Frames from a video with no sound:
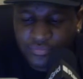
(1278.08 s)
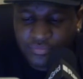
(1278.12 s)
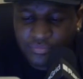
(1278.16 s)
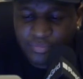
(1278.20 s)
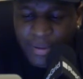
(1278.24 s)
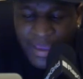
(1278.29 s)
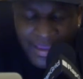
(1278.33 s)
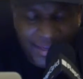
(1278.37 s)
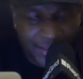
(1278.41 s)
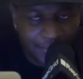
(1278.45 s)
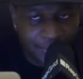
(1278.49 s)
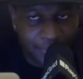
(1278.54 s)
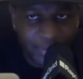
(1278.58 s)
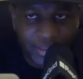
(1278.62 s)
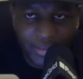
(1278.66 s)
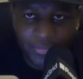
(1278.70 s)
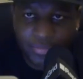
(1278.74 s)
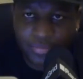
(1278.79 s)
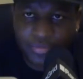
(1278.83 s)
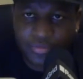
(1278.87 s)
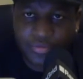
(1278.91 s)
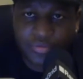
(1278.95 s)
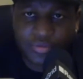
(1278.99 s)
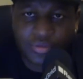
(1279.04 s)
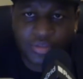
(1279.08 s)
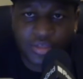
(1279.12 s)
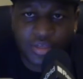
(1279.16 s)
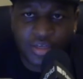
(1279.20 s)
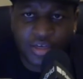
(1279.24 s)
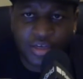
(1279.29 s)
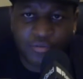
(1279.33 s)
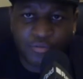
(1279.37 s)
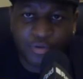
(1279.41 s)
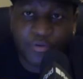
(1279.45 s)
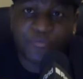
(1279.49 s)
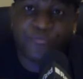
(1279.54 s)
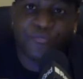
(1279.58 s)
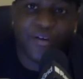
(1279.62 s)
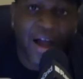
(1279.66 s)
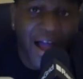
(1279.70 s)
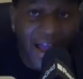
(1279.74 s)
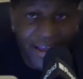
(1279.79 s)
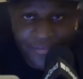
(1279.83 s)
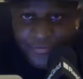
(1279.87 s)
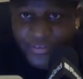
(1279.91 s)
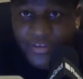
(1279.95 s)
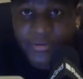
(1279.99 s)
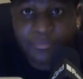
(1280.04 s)
paying people,
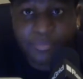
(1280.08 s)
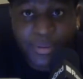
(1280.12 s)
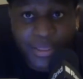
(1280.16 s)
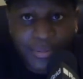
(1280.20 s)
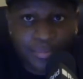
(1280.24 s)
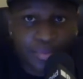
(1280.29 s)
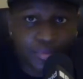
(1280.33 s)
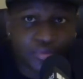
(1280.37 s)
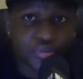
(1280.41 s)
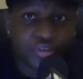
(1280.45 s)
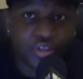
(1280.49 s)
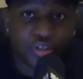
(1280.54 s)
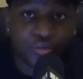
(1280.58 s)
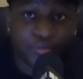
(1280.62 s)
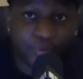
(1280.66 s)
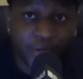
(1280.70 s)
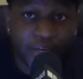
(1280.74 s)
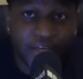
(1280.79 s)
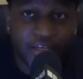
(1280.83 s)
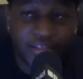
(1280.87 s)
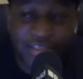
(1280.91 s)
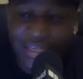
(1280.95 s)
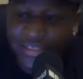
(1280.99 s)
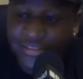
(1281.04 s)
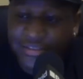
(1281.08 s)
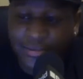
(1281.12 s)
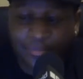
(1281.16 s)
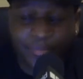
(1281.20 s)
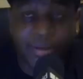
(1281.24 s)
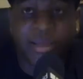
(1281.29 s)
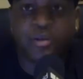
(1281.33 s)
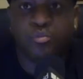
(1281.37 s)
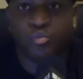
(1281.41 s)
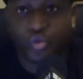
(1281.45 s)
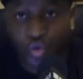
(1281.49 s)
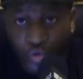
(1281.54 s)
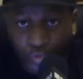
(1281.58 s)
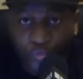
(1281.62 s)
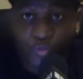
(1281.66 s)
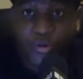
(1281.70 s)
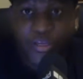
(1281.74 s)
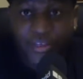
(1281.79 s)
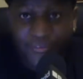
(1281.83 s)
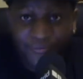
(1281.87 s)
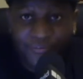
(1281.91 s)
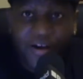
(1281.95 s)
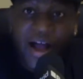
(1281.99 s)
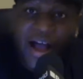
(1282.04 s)
reviving people's careers. That's the main one
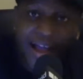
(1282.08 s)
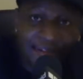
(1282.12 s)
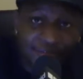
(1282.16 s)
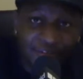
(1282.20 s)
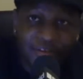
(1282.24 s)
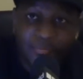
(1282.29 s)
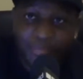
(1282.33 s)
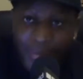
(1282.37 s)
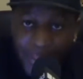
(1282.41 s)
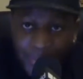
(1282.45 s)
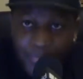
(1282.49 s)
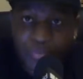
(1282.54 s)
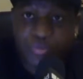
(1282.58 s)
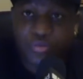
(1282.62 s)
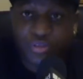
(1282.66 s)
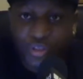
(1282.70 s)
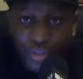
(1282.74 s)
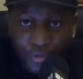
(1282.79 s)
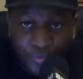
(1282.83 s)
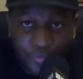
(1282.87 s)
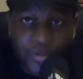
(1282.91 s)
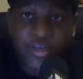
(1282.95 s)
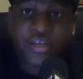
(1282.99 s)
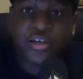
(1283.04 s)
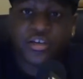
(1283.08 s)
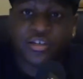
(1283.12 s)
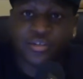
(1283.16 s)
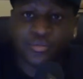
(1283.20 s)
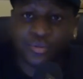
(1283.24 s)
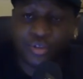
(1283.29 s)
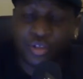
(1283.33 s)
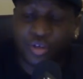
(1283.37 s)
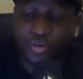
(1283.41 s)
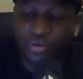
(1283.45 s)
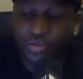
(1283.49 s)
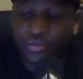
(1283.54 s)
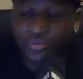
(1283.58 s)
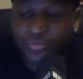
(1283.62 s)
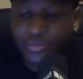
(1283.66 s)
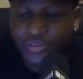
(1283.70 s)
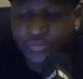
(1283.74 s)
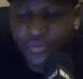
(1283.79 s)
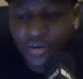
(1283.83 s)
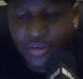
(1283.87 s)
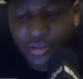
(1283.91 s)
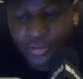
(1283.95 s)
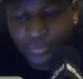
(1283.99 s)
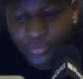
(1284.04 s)
reviving people's careers when no one was
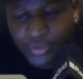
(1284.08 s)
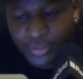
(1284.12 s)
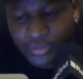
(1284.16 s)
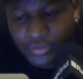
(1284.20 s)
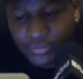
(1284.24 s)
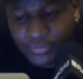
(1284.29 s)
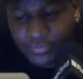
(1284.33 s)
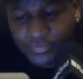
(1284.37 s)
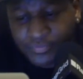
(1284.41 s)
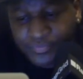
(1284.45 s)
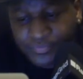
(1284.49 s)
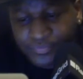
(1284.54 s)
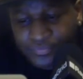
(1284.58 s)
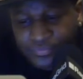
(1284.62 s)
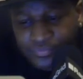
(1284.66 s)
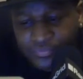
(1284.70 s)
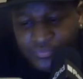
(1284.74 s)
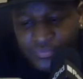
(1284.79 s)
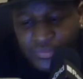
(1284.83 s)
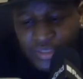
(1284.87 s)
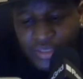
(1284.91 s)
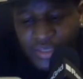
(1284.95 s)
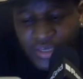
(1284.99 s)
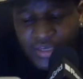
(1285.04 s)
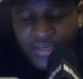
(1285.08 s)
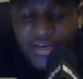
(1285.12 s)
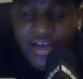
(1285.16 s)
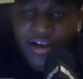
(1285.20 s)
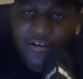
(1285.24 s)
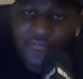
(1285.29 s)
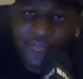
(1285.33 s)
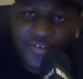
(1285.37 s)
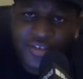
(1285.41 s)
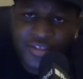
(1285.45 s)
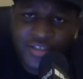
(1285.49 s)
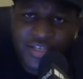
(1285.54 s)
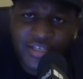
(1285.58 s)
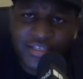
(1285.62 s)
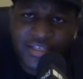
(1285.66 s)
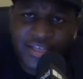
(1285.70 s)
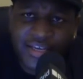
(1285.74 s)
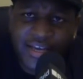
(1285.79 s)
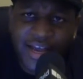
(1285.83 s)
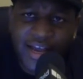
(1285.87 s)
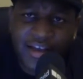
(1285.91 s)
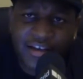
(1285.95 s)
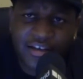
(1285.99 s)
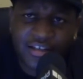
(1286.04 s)
fucking with them. And now it feels like
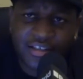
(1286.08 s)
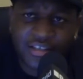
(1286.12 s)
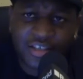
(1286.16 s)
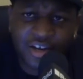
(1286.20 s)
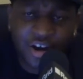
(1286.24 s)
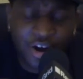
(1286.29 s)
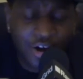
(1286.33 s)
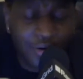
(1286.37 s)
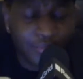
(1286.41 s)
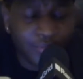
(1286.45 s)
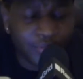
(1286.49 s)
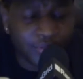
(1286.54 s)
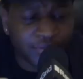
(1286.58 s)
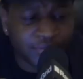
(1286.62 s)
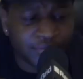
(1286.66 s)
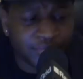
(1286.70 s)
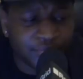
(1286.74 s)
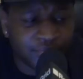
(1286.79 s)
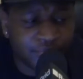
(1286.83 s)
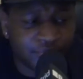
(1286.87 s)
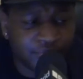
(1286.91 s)
they got good karma.